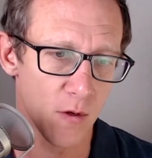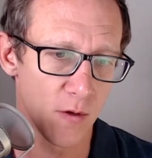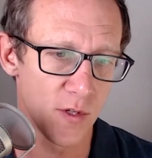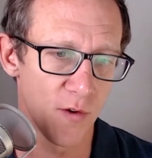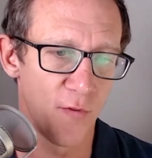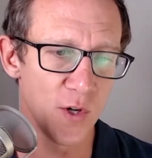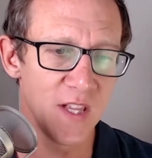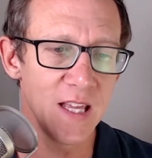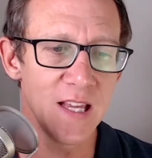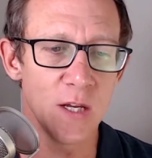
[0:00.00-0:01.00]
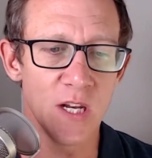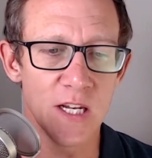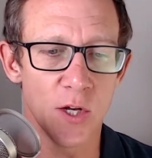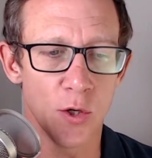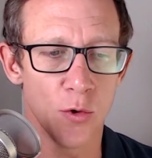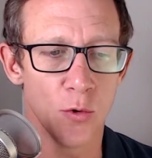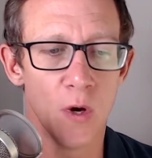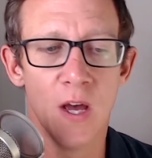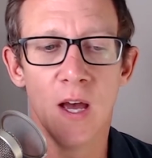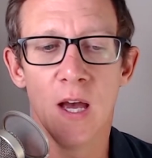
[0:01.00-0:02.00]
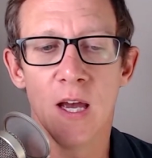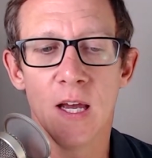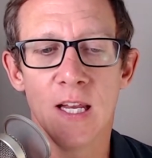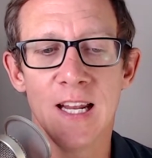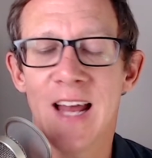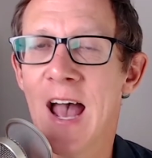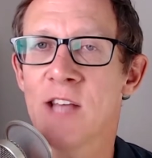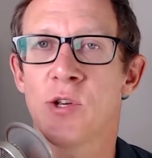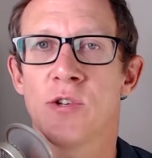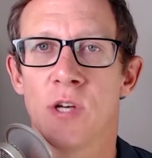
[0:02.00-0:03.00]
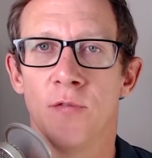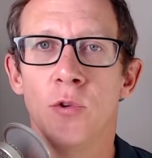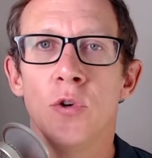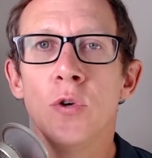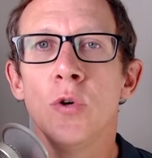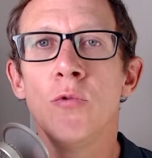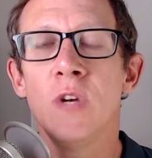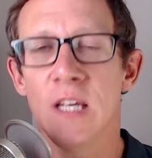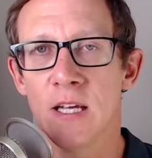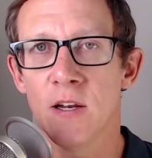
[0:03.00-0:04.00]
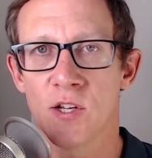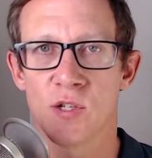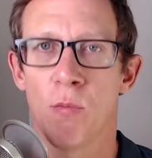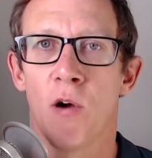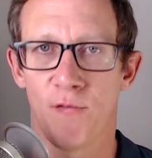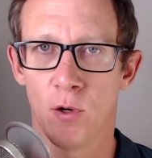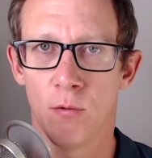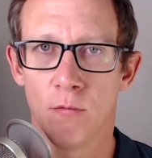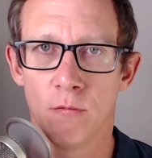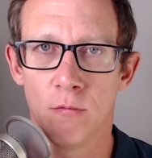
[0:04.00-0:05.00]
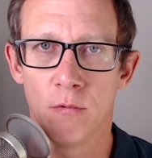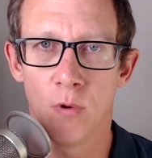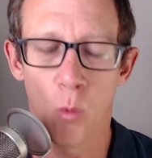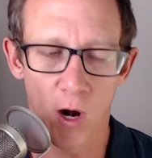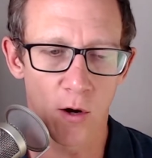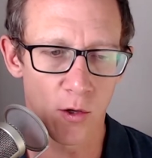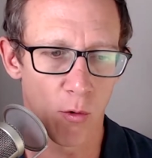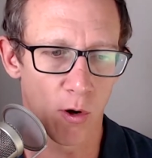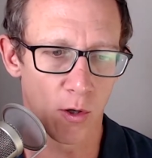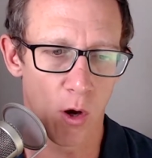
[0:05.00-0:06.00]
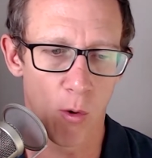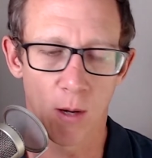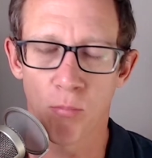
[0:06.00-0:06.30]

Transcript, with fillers: So first thing that you need to do, you need to ask yourself, do you need a smartphone where you are going?